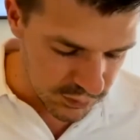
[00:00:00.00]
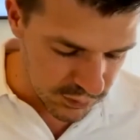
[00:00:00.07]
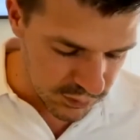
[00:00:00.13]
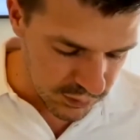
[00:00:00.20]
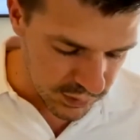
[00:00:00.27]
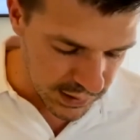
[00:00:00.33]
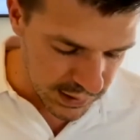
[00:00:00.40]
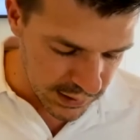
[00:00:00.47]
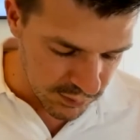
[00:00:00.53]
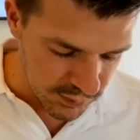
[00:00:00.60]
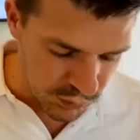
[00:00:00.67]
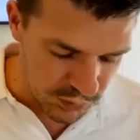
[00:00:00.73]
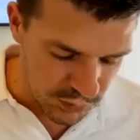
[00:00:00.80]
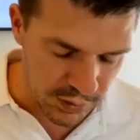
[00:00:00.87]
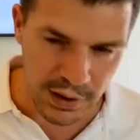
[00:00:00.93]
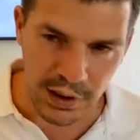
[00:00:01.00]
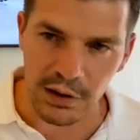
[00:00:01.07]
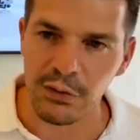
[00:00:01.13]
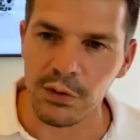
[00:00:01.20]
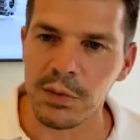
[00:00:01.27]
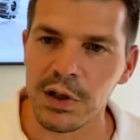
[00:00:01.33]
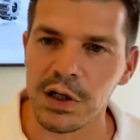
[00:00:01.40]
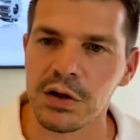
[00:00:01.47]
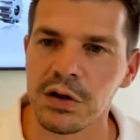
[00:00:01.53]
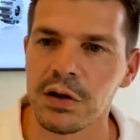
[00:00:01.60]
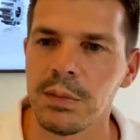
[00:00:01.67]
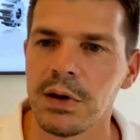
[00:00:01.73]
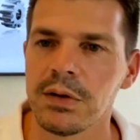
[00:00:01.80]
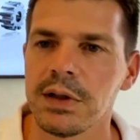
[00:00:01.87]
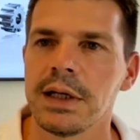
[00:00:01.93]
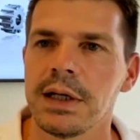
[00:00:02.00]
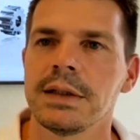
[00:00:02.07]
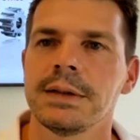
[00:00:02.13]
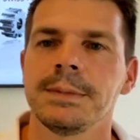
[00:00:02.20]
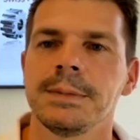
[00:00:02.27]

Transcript: get more information about that.